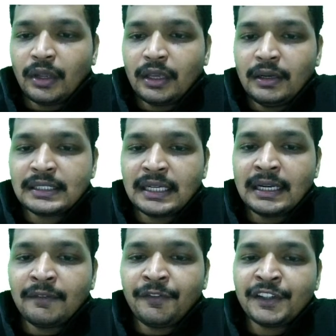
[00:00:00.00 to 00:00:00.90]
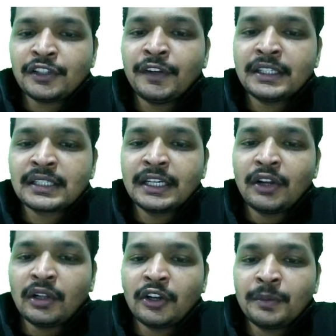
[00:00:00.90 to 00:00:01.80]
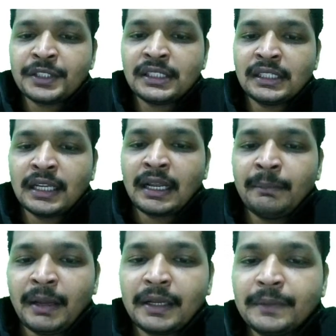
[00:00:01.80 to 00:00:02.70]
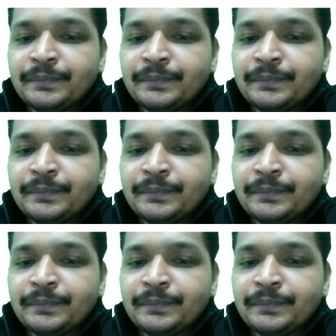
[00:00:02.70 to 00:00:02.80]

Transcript: first of all, let's read all the options and then come back.